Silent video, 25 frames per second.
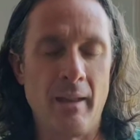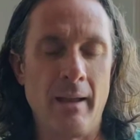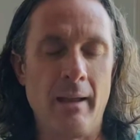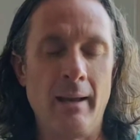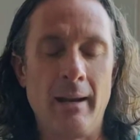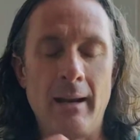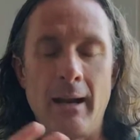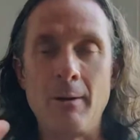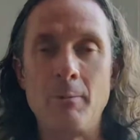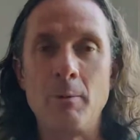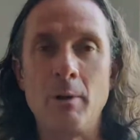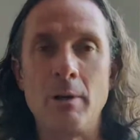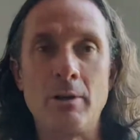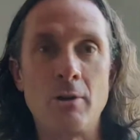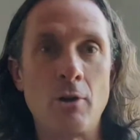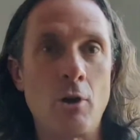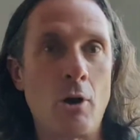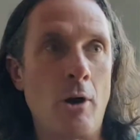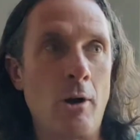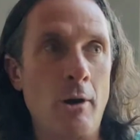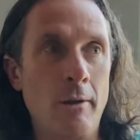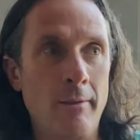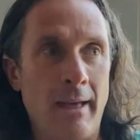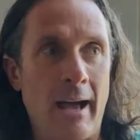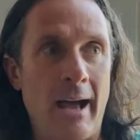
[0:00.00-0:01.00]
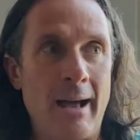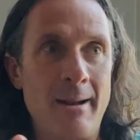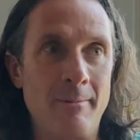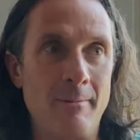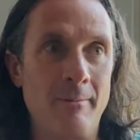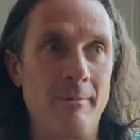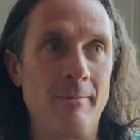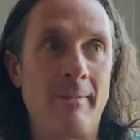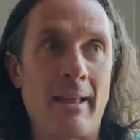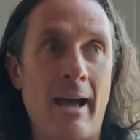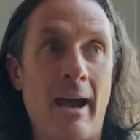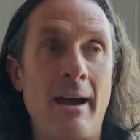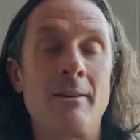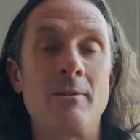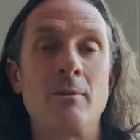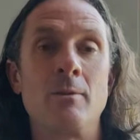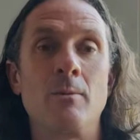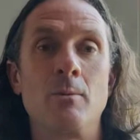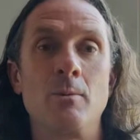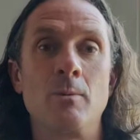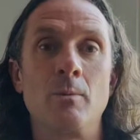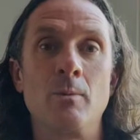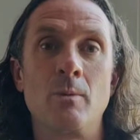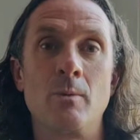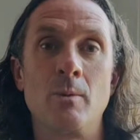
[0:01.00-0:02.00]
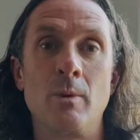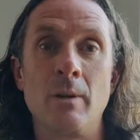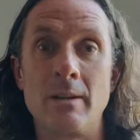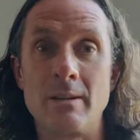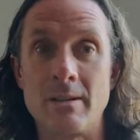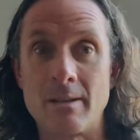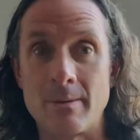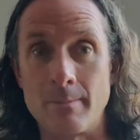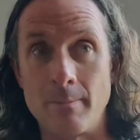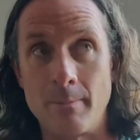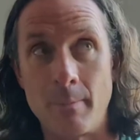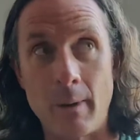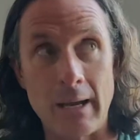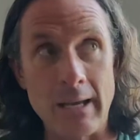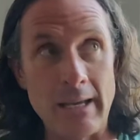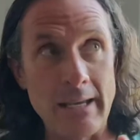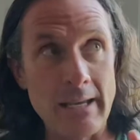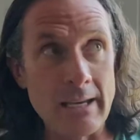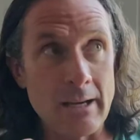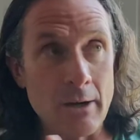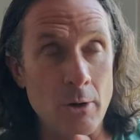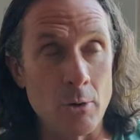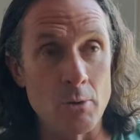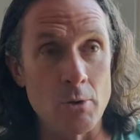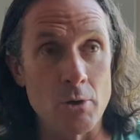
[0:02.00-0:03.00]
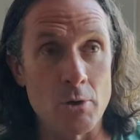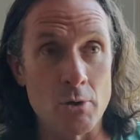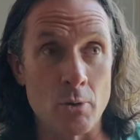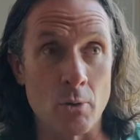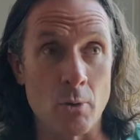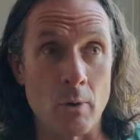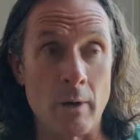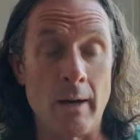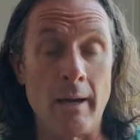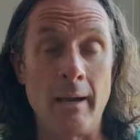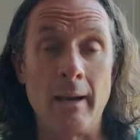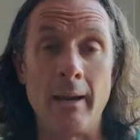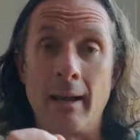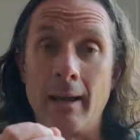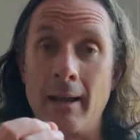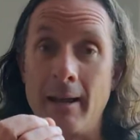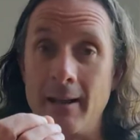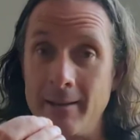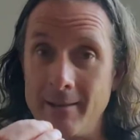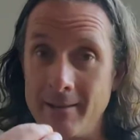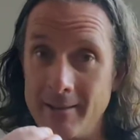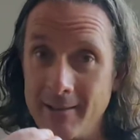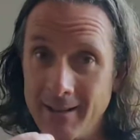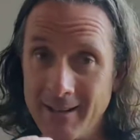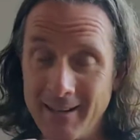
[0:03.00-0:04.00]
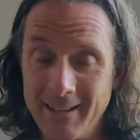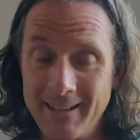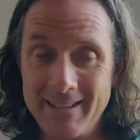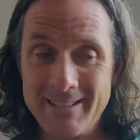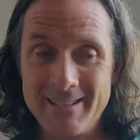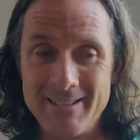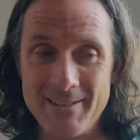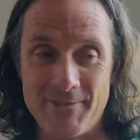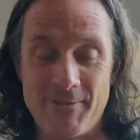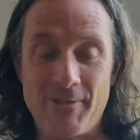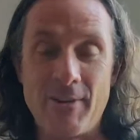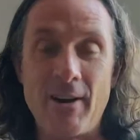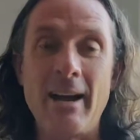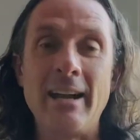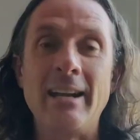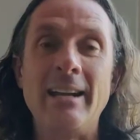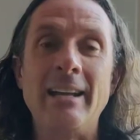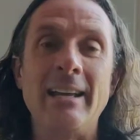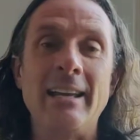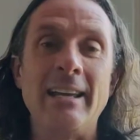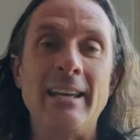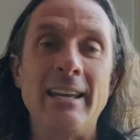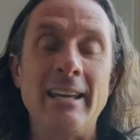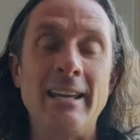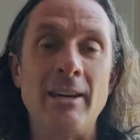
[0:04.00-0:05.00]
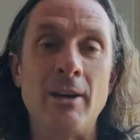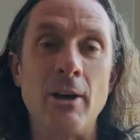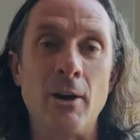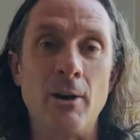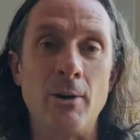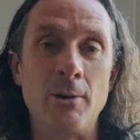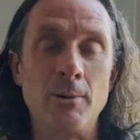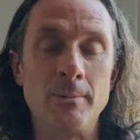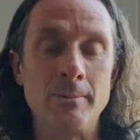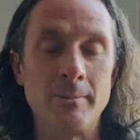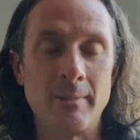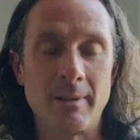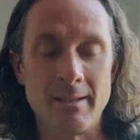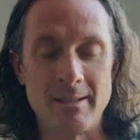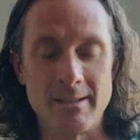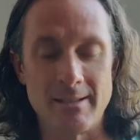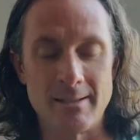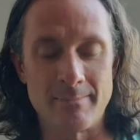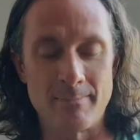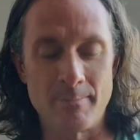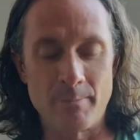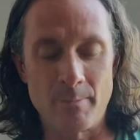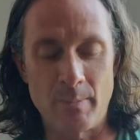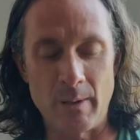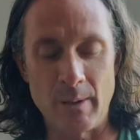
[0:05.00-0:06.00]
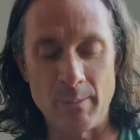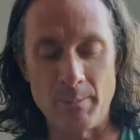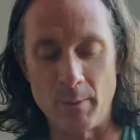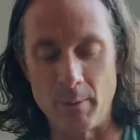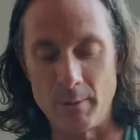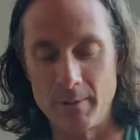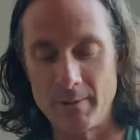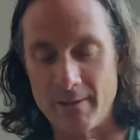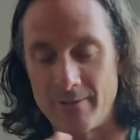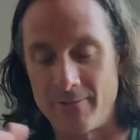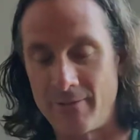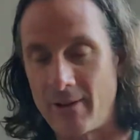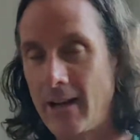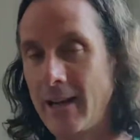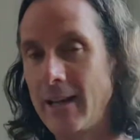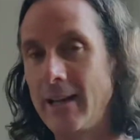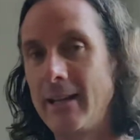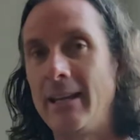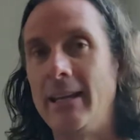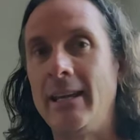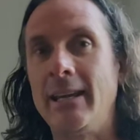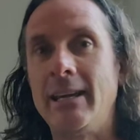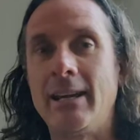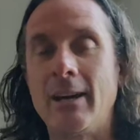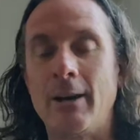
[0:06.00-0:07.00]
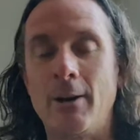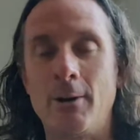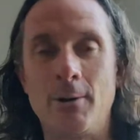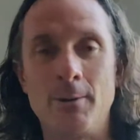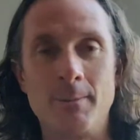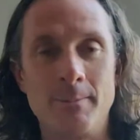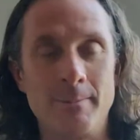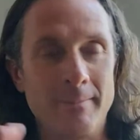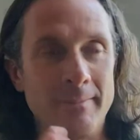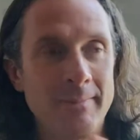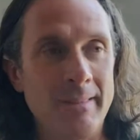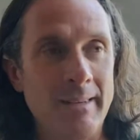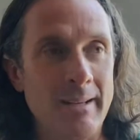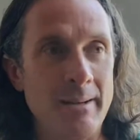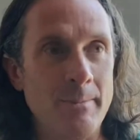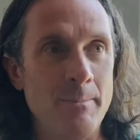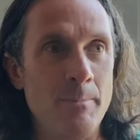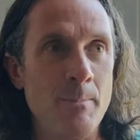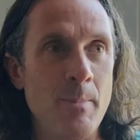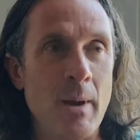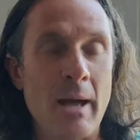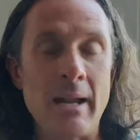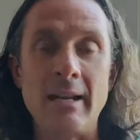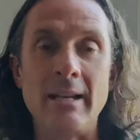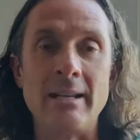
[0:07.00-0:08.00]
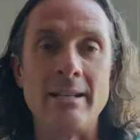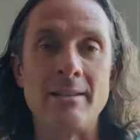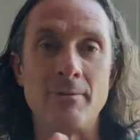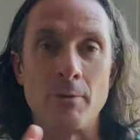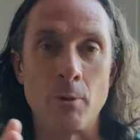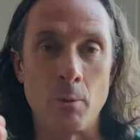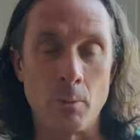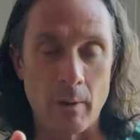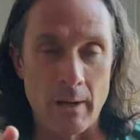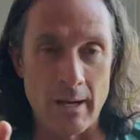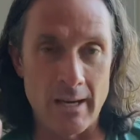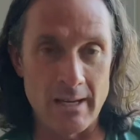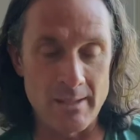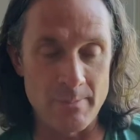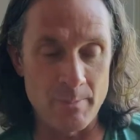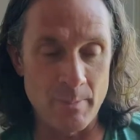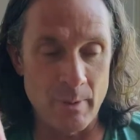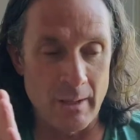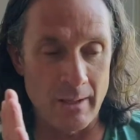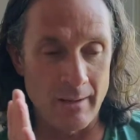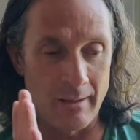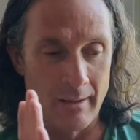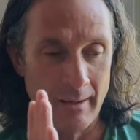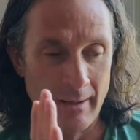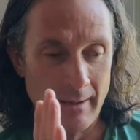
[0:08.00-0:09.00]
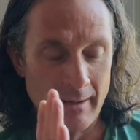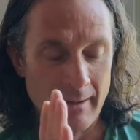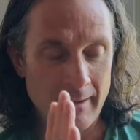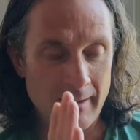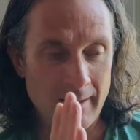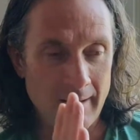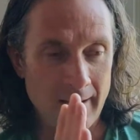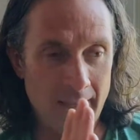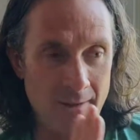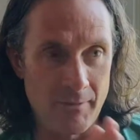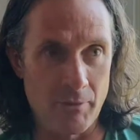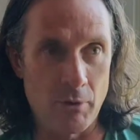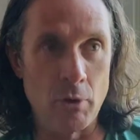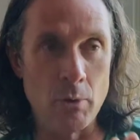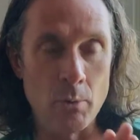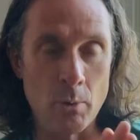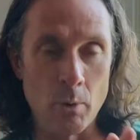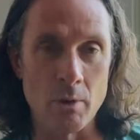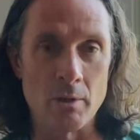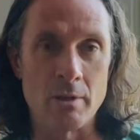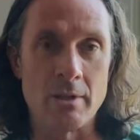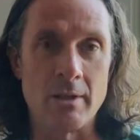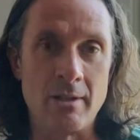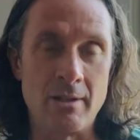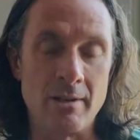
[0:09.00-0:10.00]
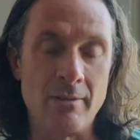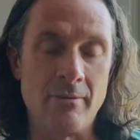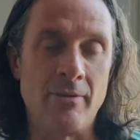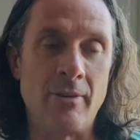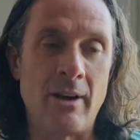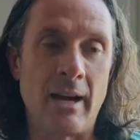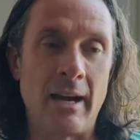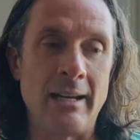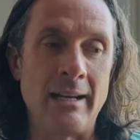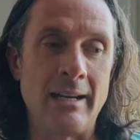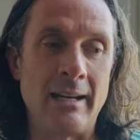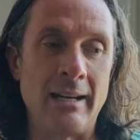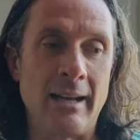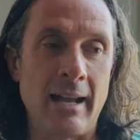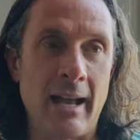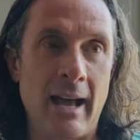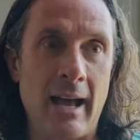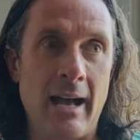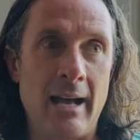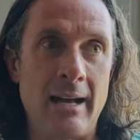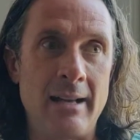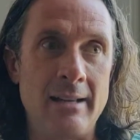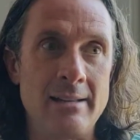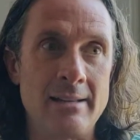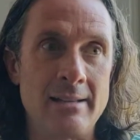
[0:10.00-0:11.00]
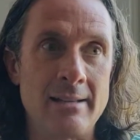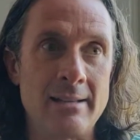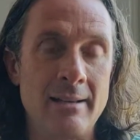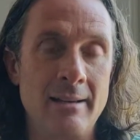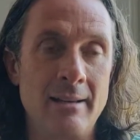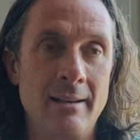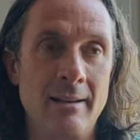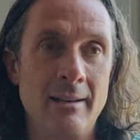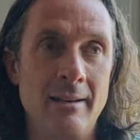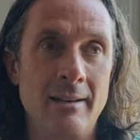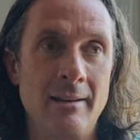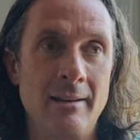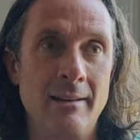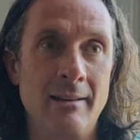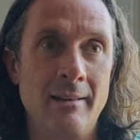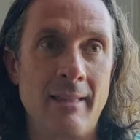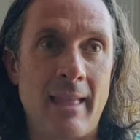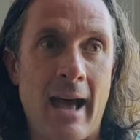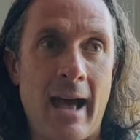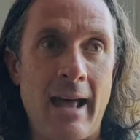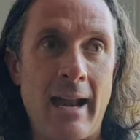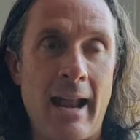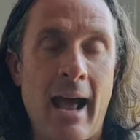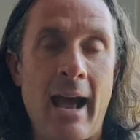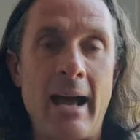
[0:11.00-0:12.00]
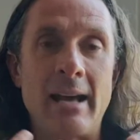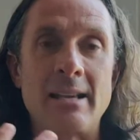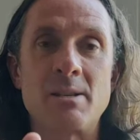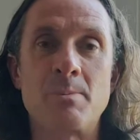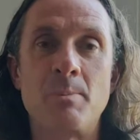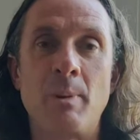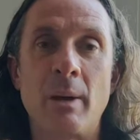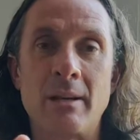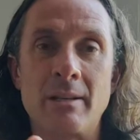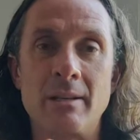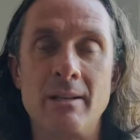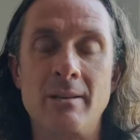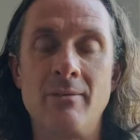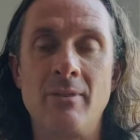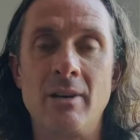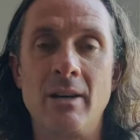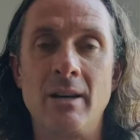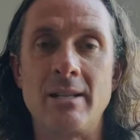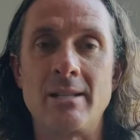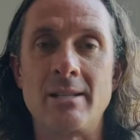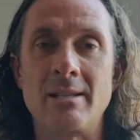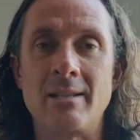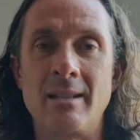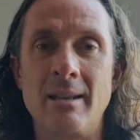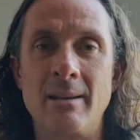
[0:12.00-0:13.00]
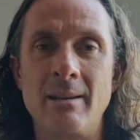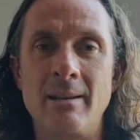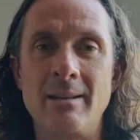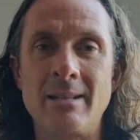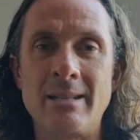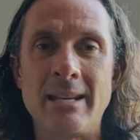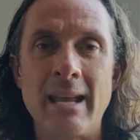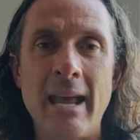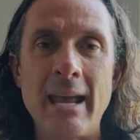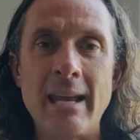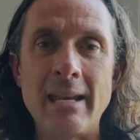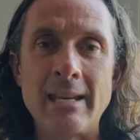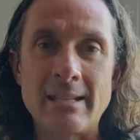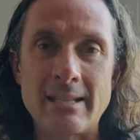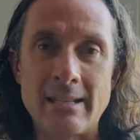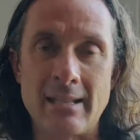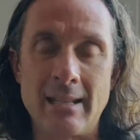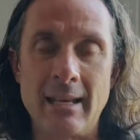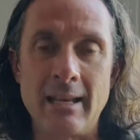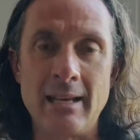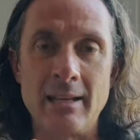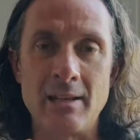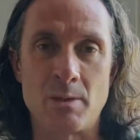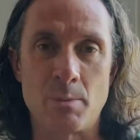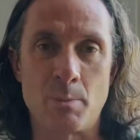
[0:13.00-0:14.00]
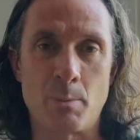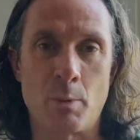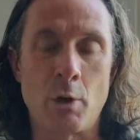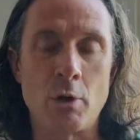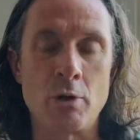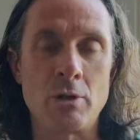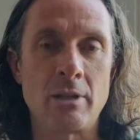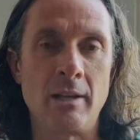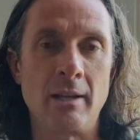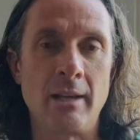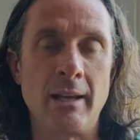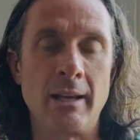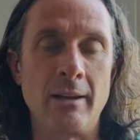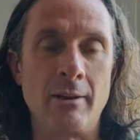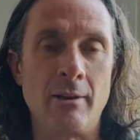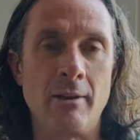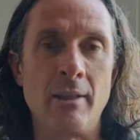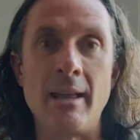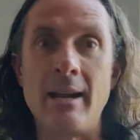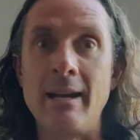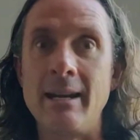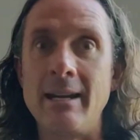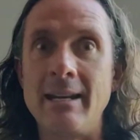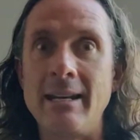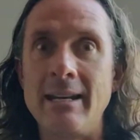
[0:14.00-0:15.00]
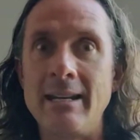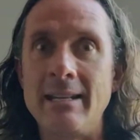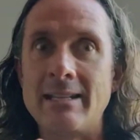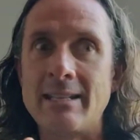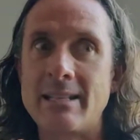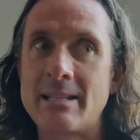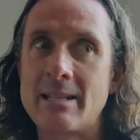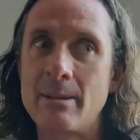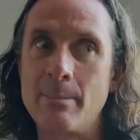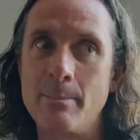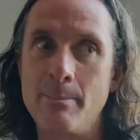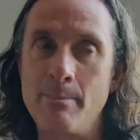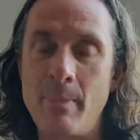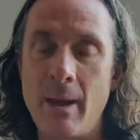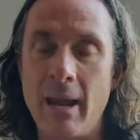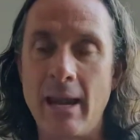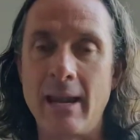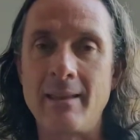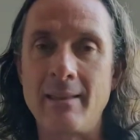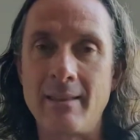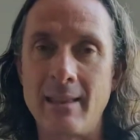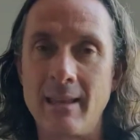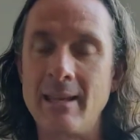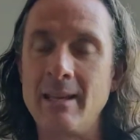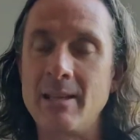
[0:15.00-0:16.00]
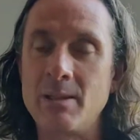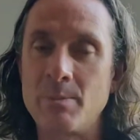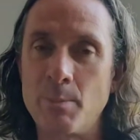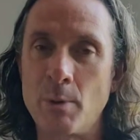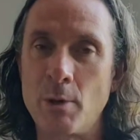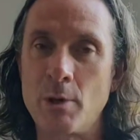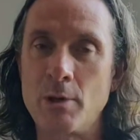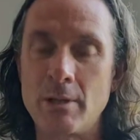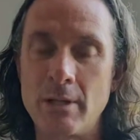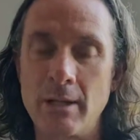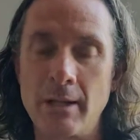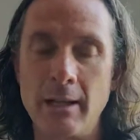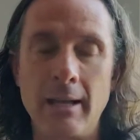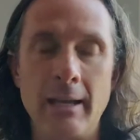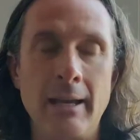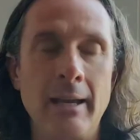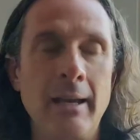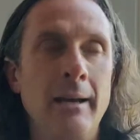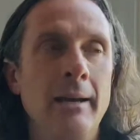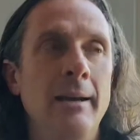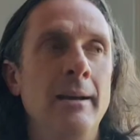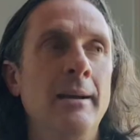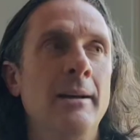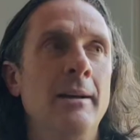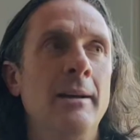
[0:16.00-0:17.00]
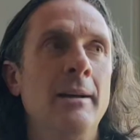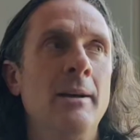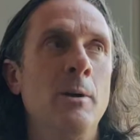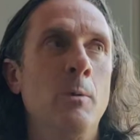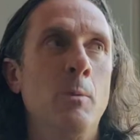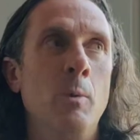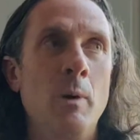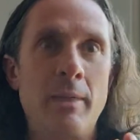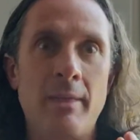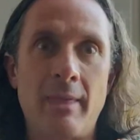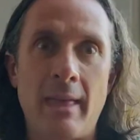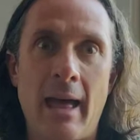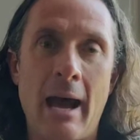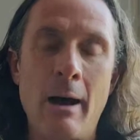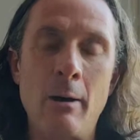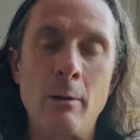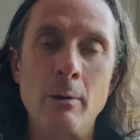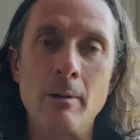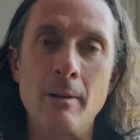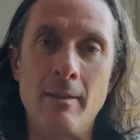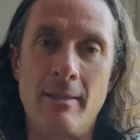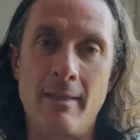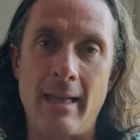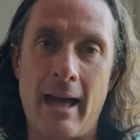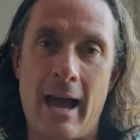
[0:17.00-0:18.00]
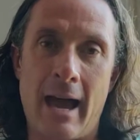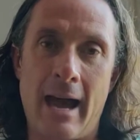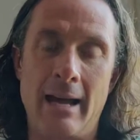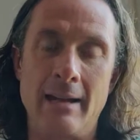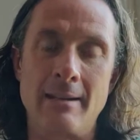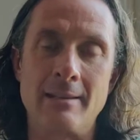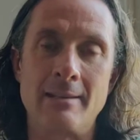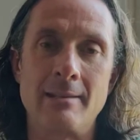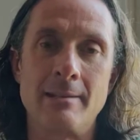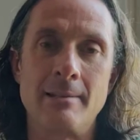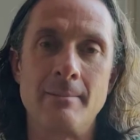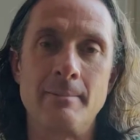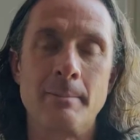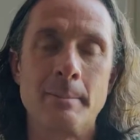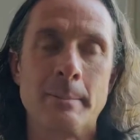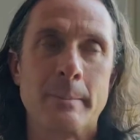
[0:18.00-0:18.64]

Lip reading: And I would call that was my ego story, and defining ego, because people define ego in many different ways. But if you were to define it as that aspect of us that takes things personally, or that needs to make things personally, without that,